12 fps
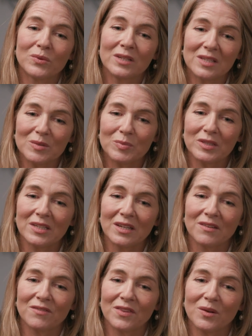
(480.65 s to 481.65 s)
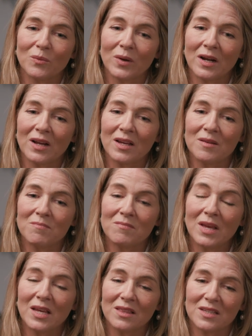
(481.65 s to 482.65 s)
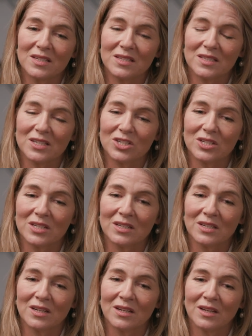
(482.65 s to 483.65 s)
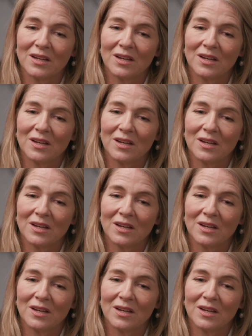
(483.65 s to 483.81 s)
really believe that when I made the decision